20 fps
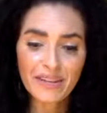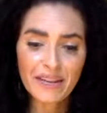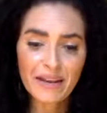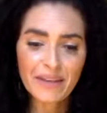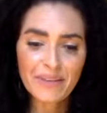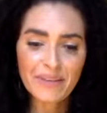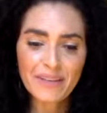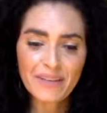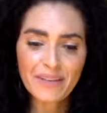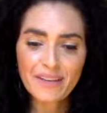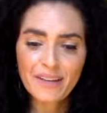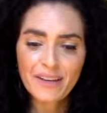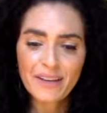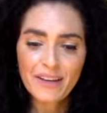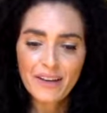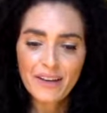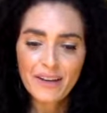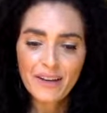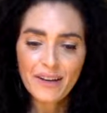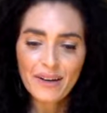And I mean,
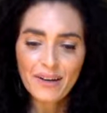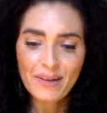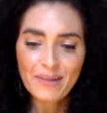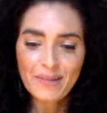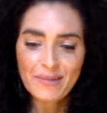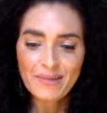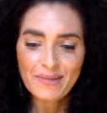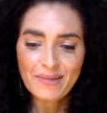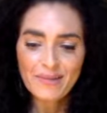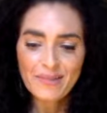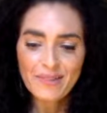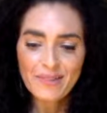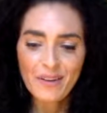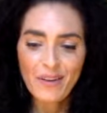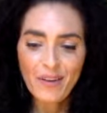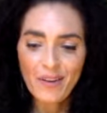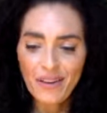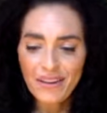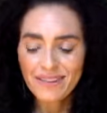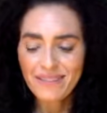you know,
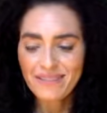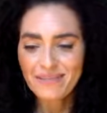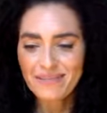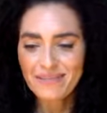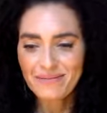art,